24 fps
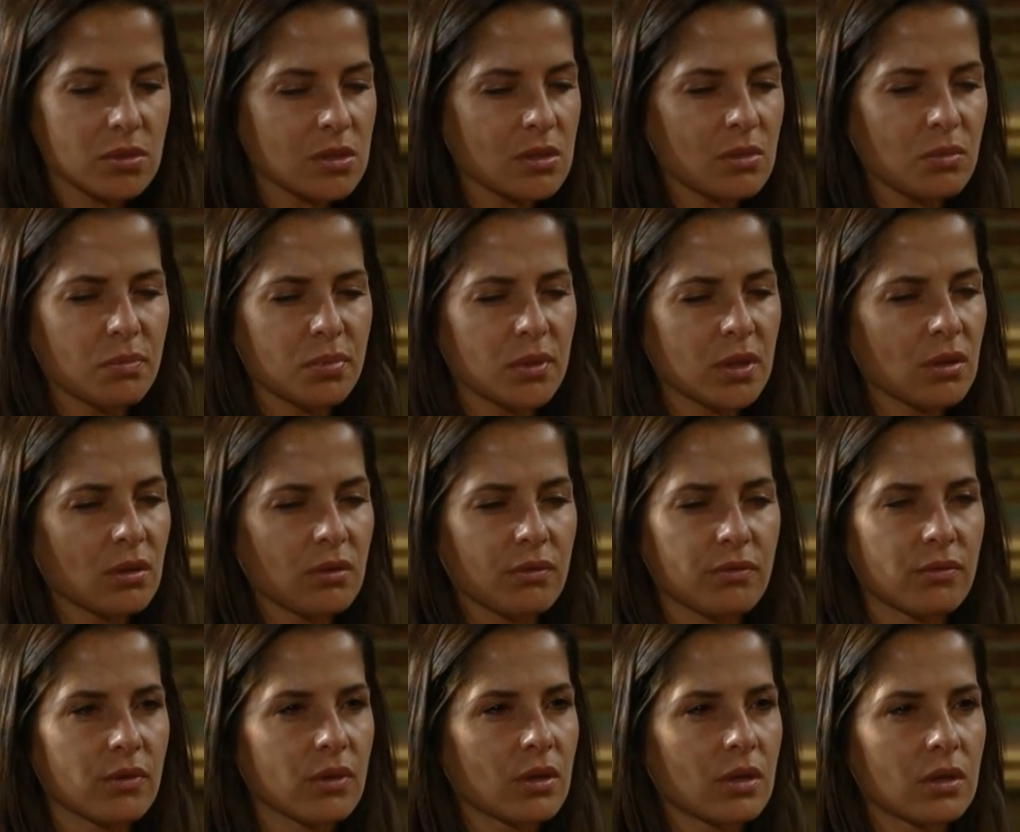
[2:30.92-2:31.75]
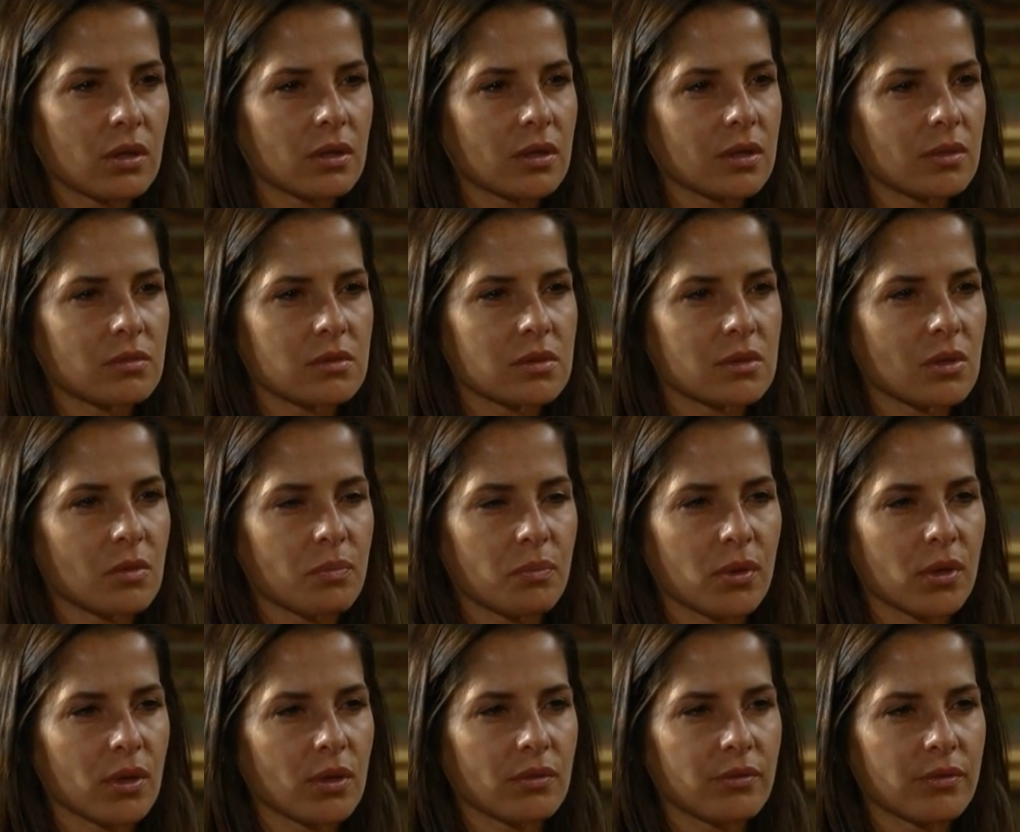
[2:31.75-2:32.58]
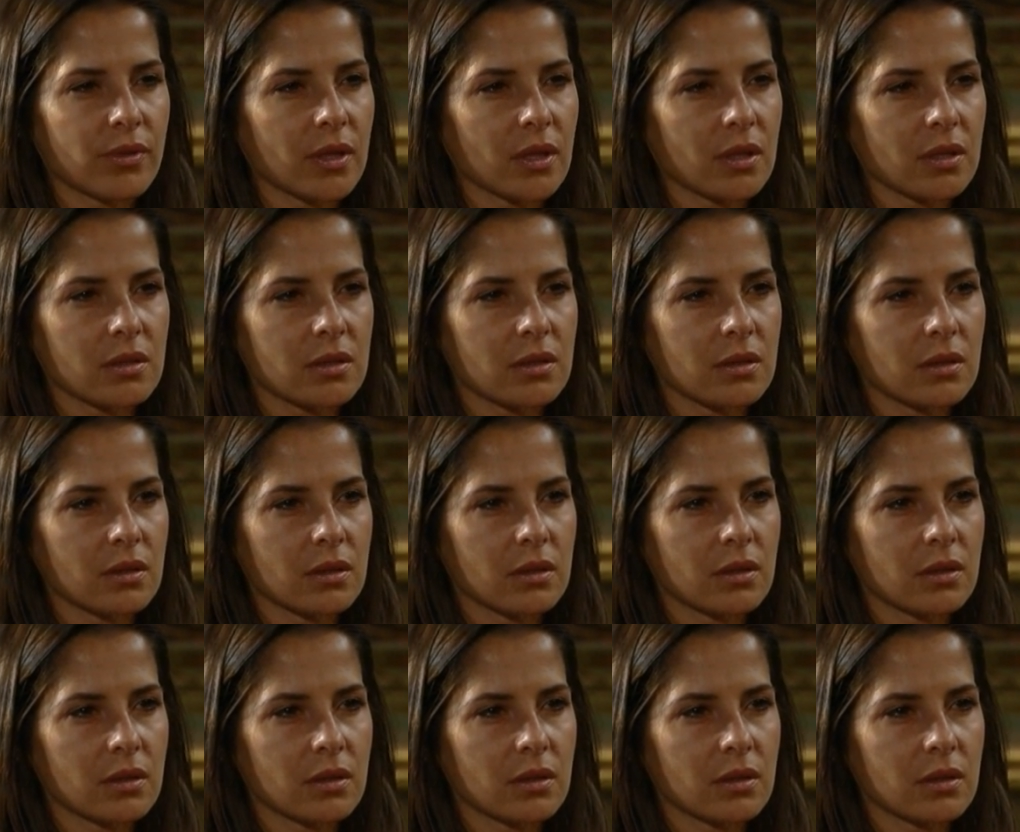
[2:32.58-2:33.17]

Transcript: so beautiful. He was so perfect.